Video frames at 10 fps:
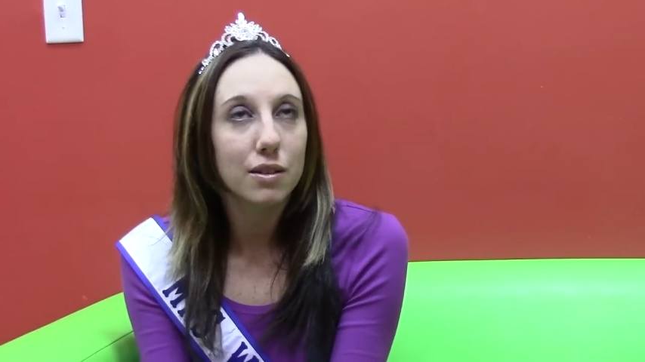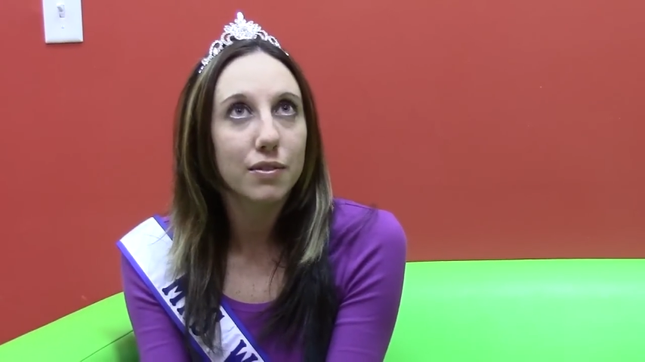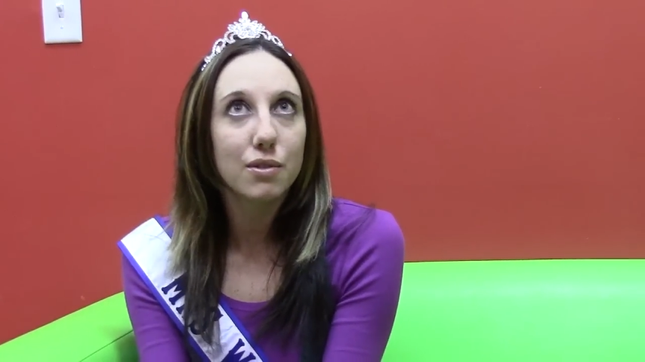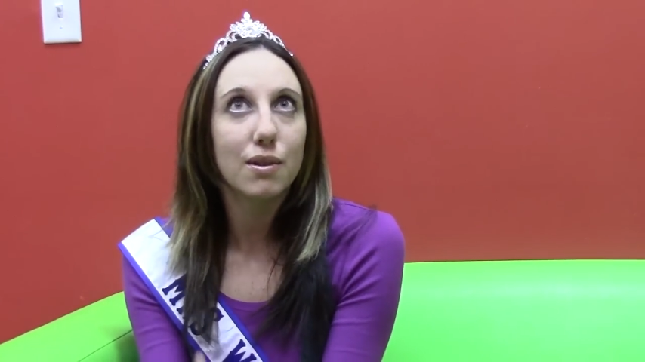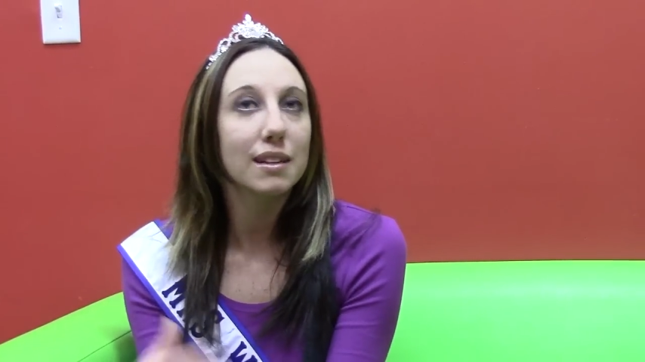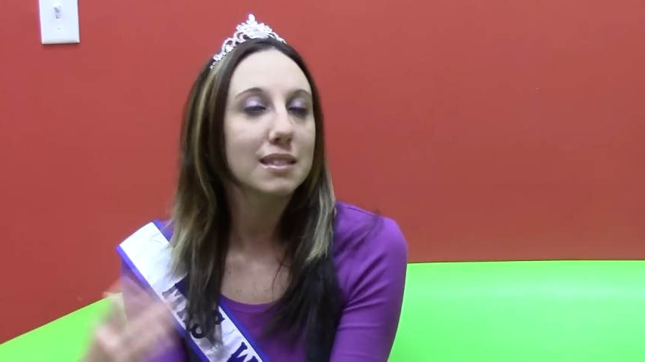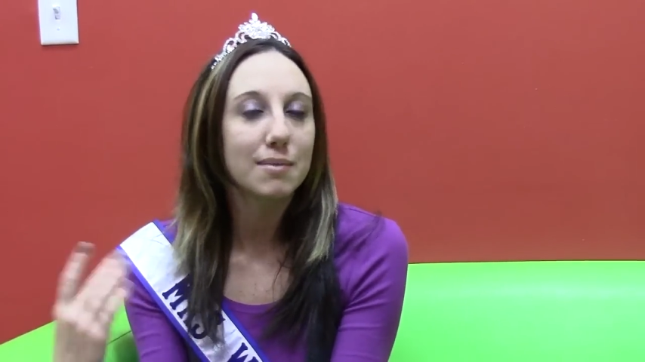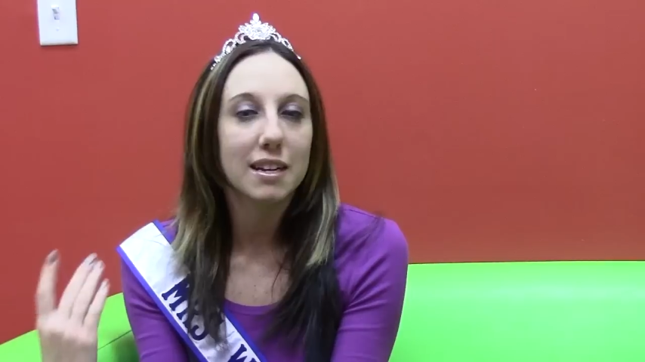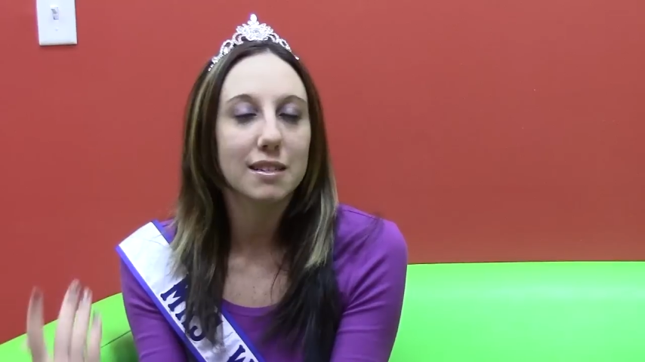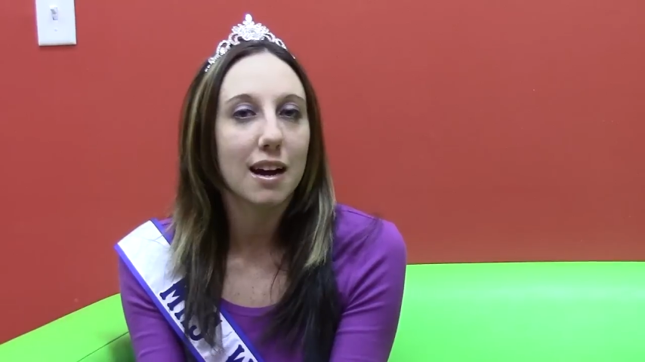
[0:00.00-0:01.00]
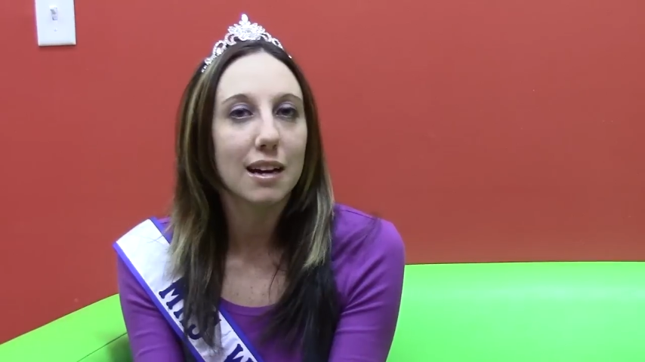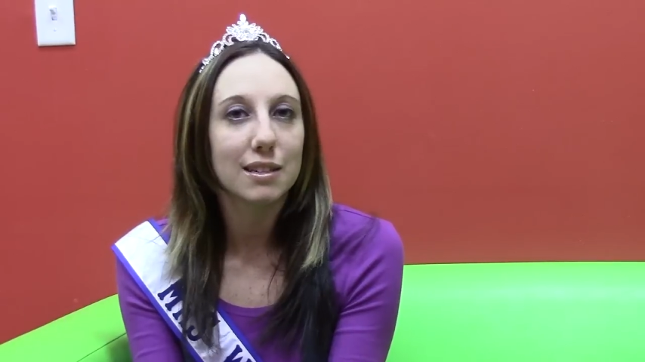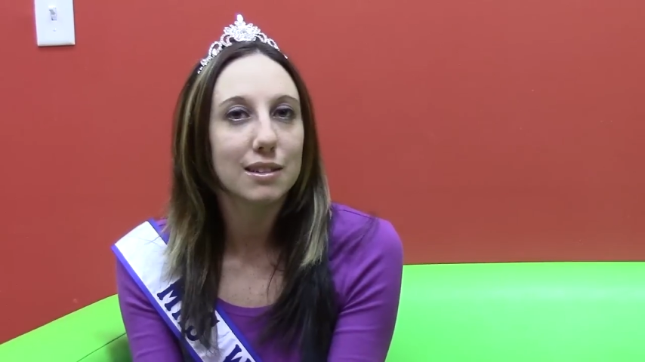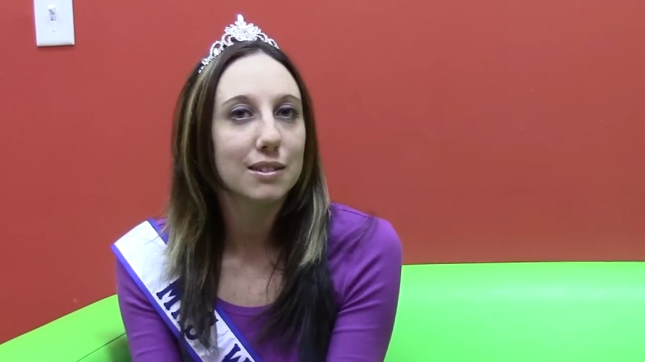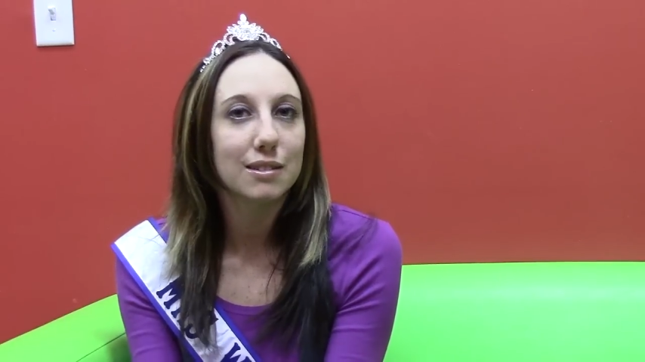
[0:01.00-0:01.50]
or if you want somebody to
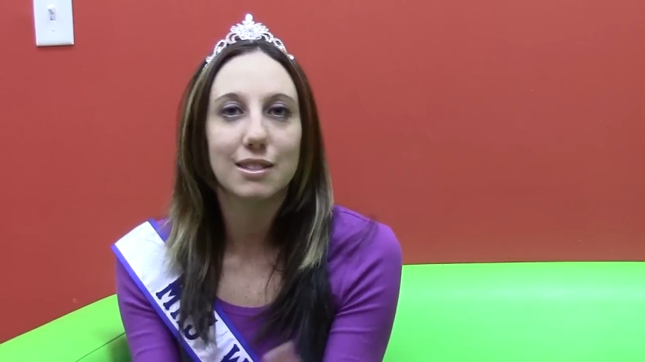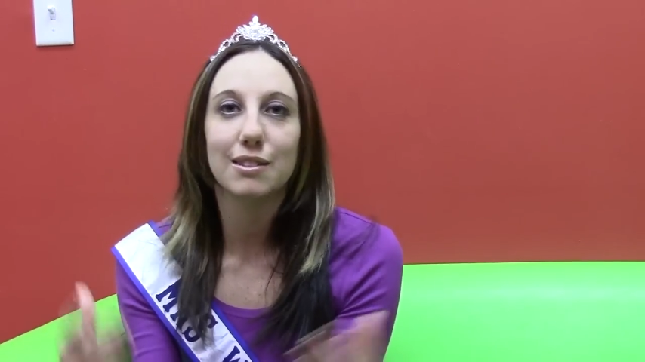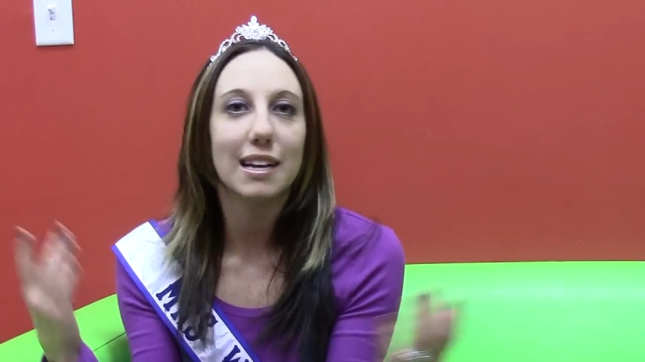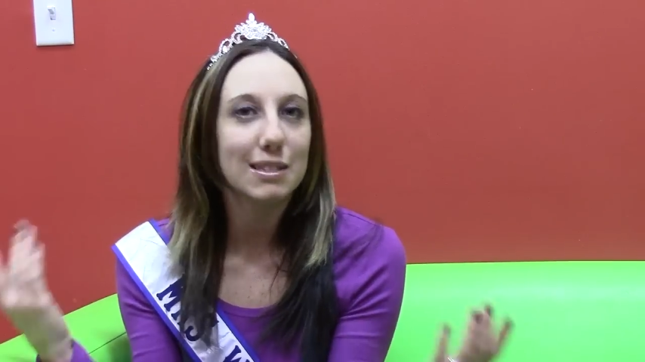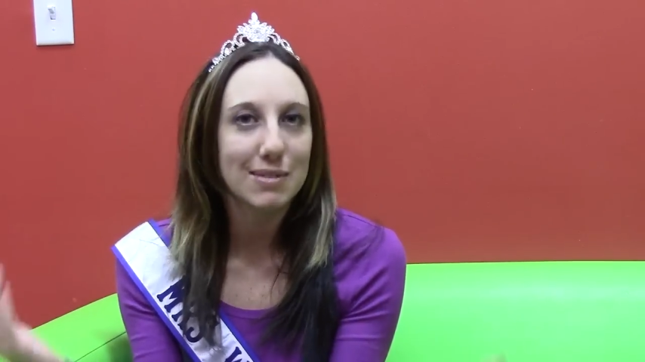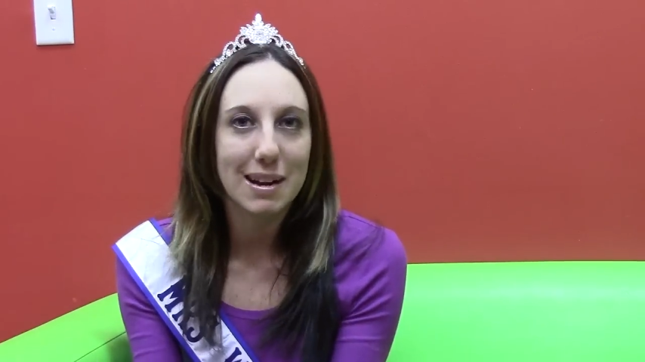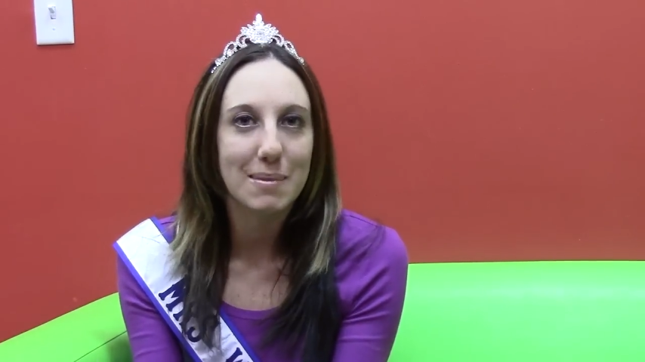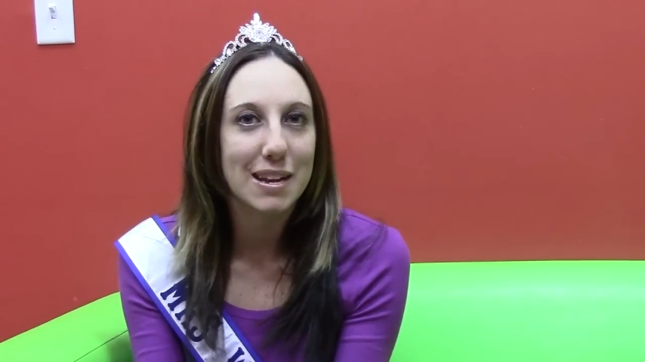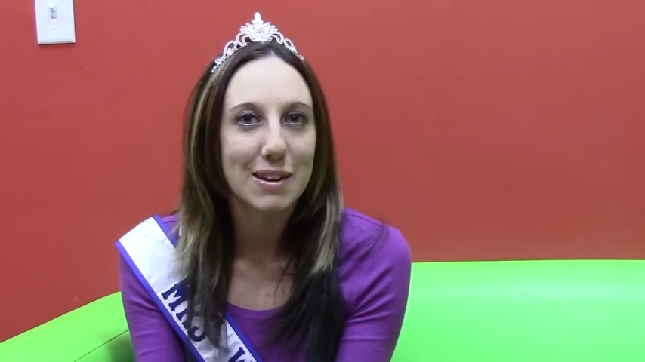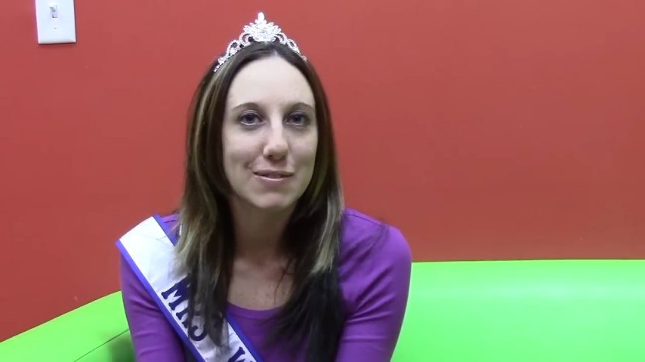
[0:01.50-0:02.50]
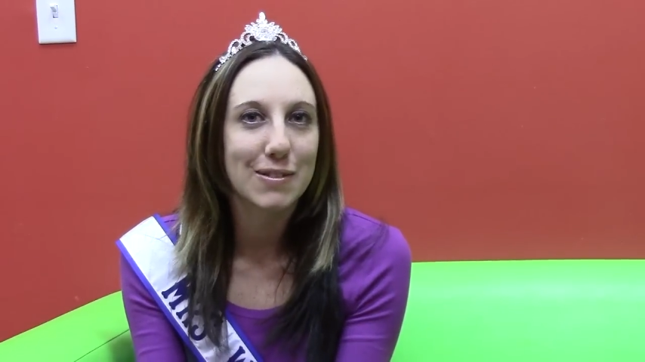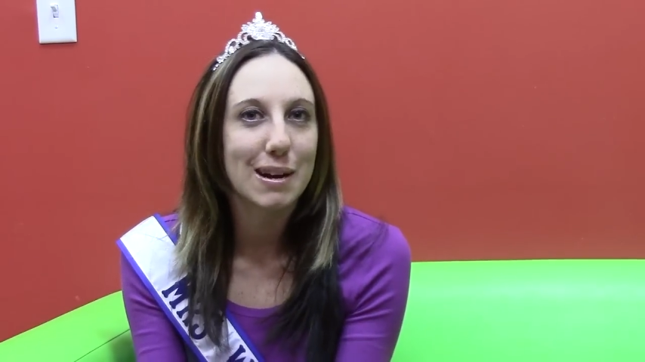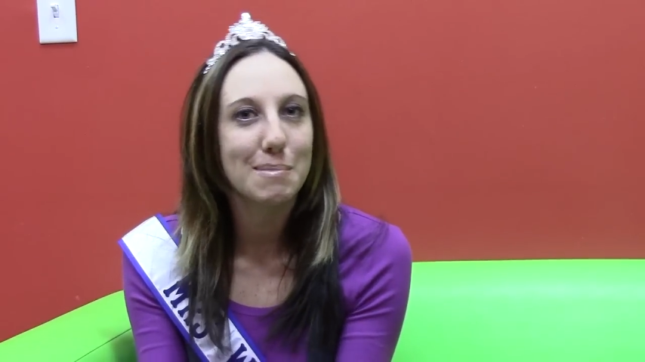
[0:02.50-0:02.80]
talk to, dude, that's what I'm here for.